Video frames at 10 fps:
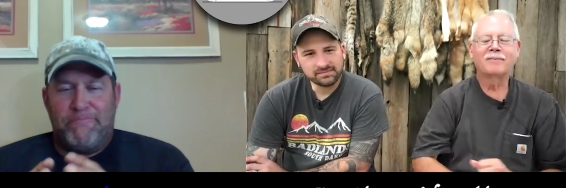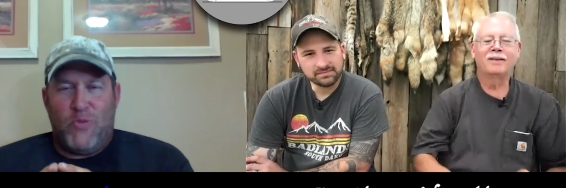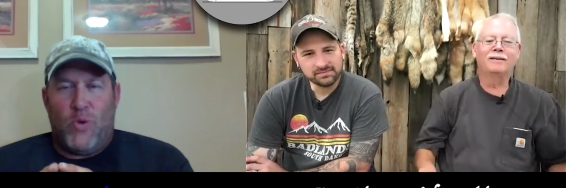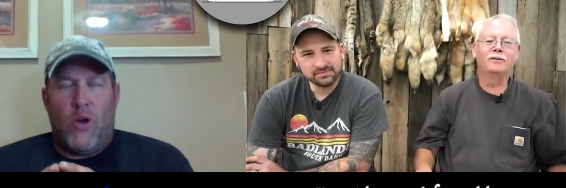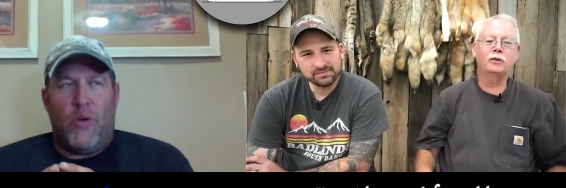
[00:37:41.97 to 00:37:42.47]

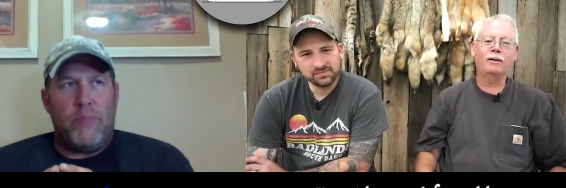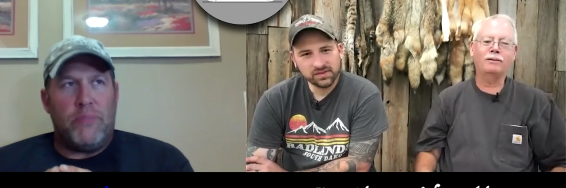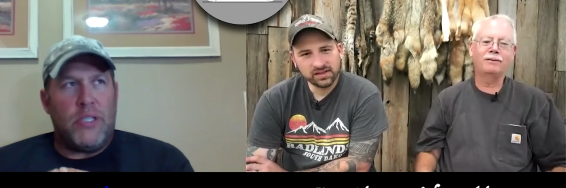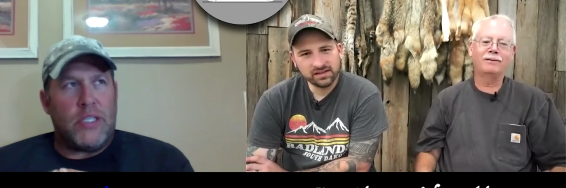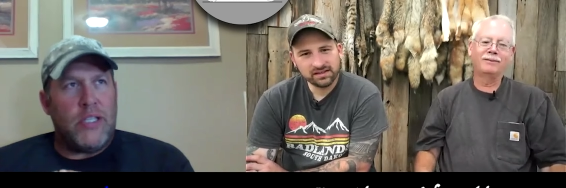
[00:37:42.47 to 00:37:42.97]
Speaker 1: we're already
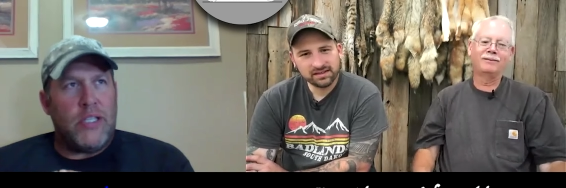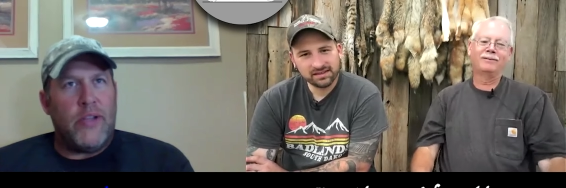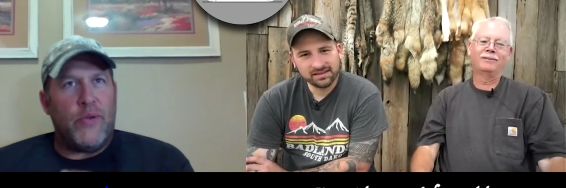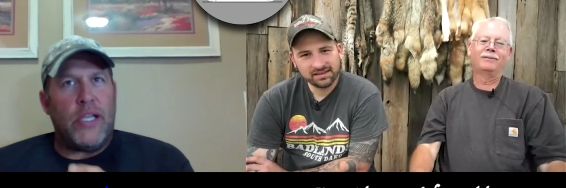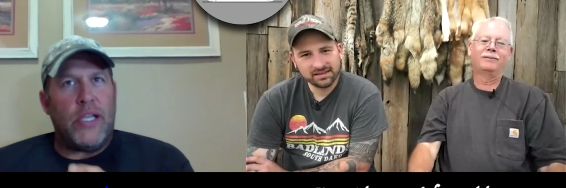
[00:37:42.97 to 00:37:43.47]
booked. I think
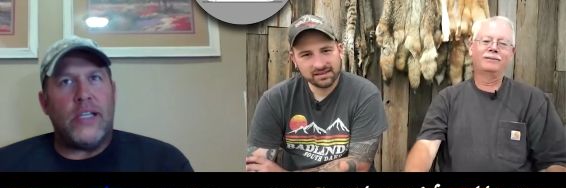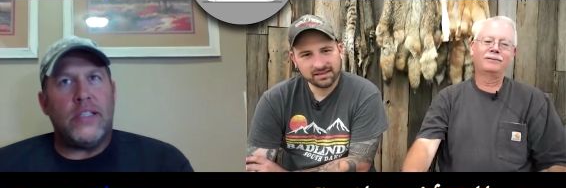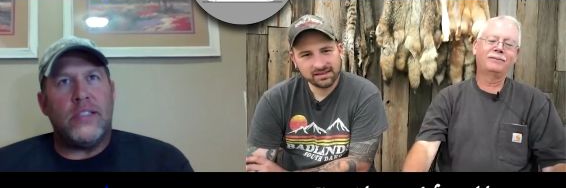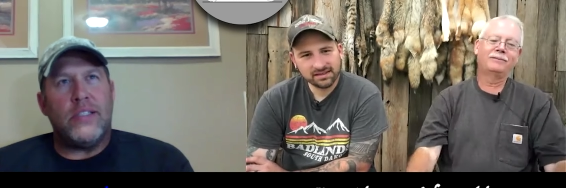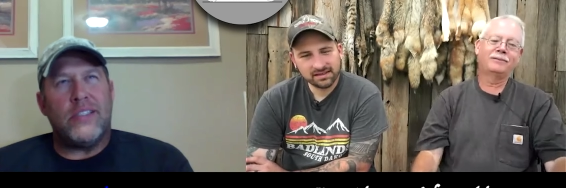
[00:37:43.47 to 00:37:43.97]
we got
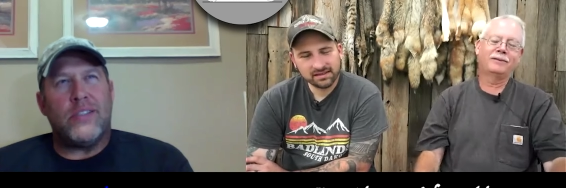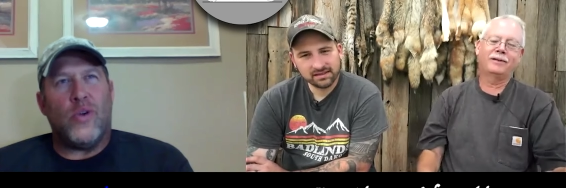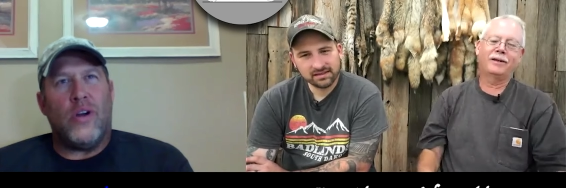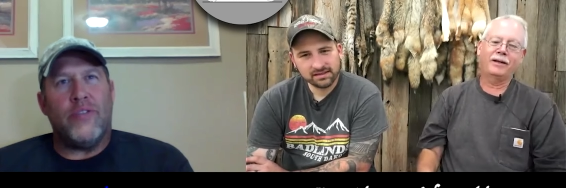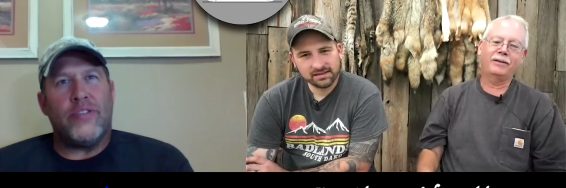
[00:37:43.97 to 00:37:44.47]

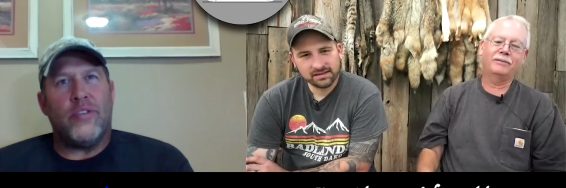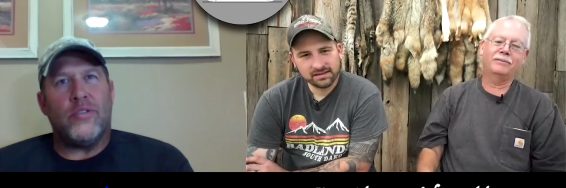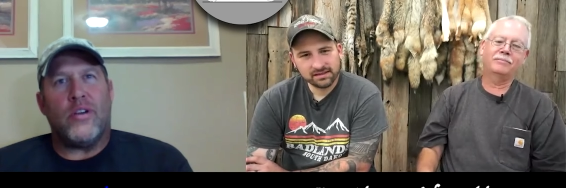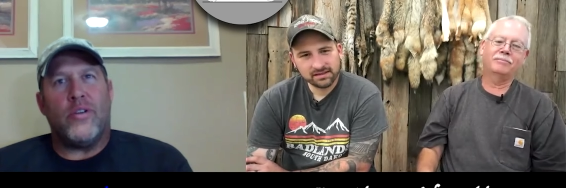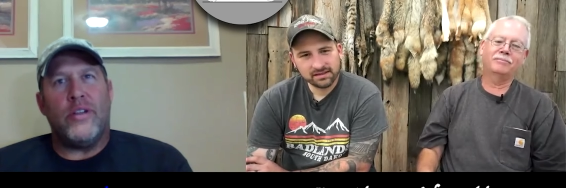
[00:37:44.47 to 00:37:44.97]
12 shows
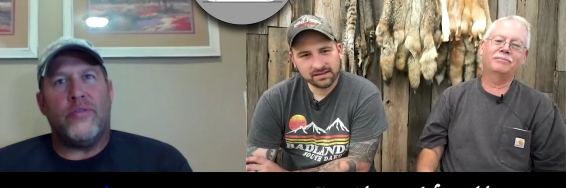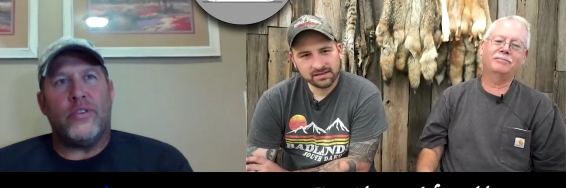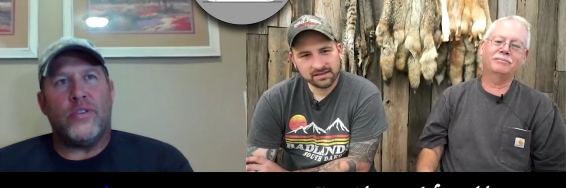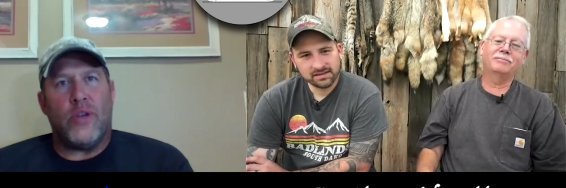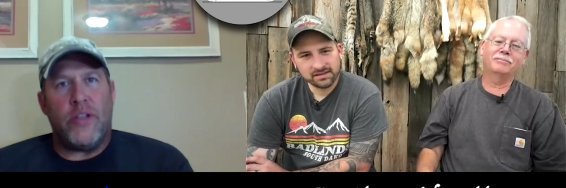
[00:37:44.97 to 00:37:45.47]
already for
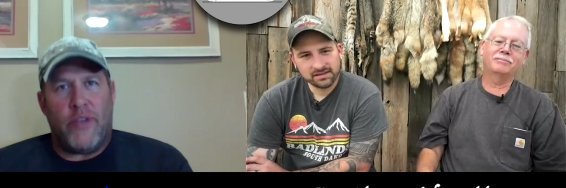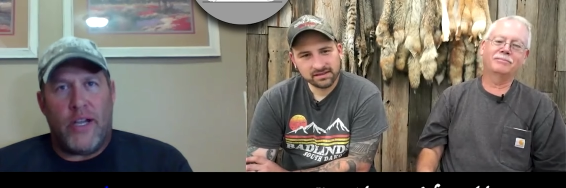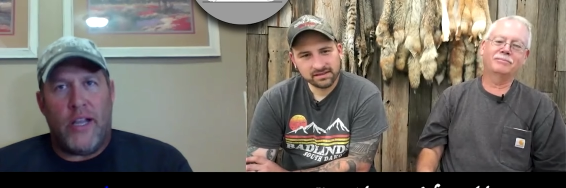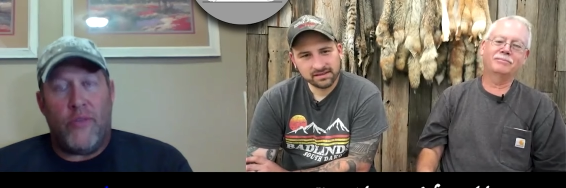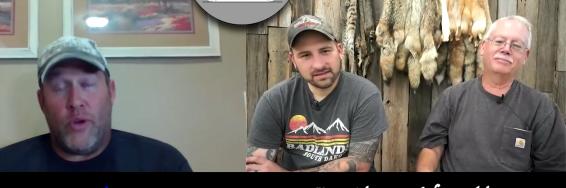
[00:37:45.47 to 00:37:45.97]

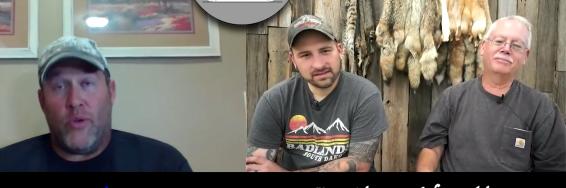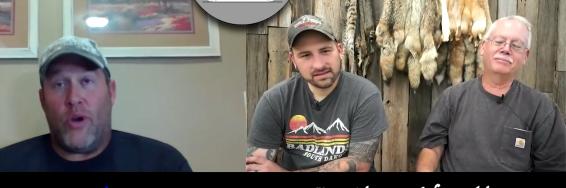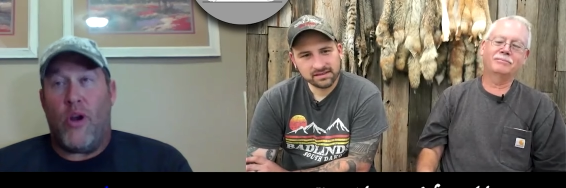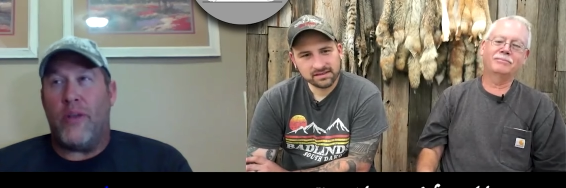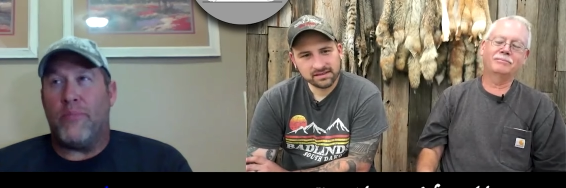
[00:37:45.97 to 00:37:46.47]
25. We're we're
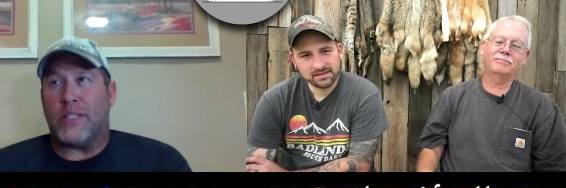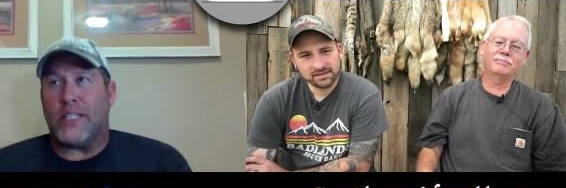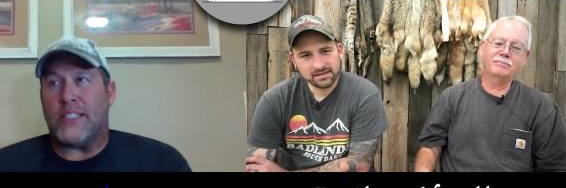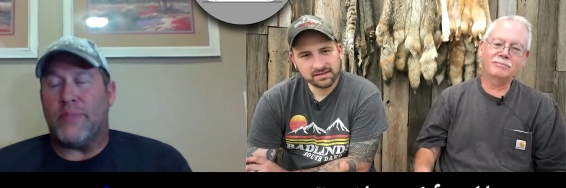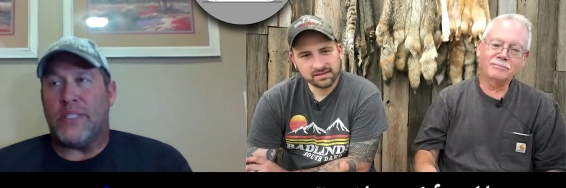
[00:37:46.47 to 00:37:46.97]
already booked
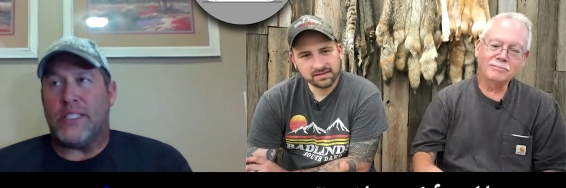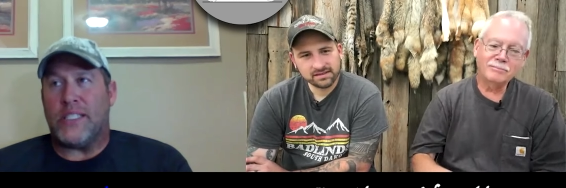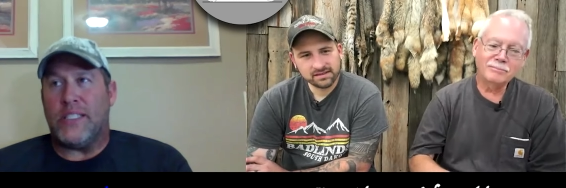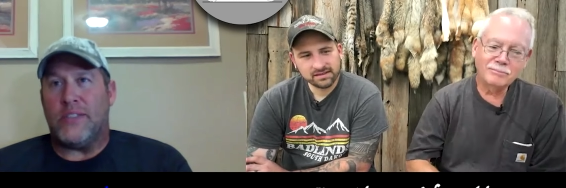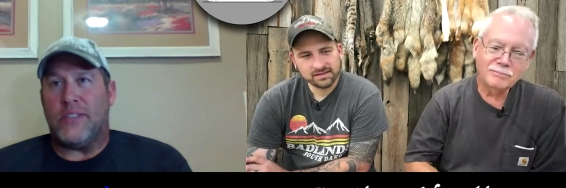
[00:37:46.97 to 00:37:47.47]
at some
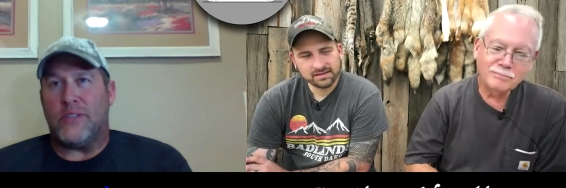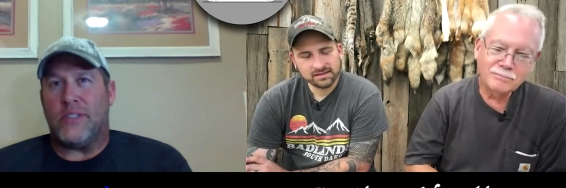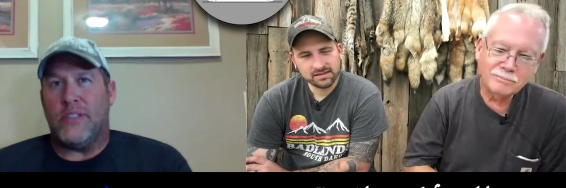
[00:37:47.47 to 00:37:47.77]
casinos